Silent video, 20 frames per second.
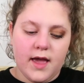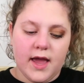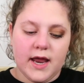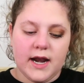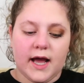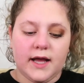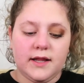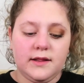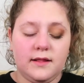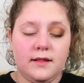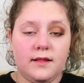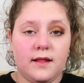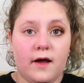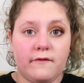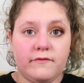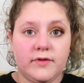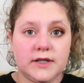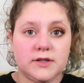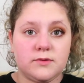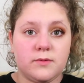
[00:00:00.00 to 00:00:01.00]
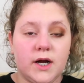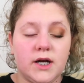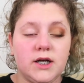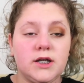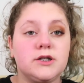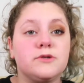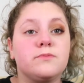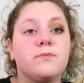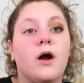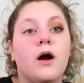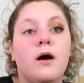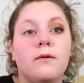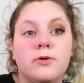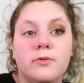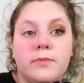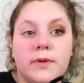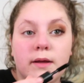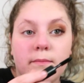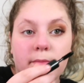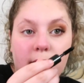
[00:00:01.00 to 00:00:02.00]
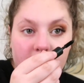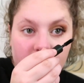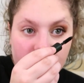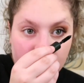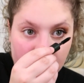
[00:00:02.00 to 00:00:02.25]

and I love this one. It's probably my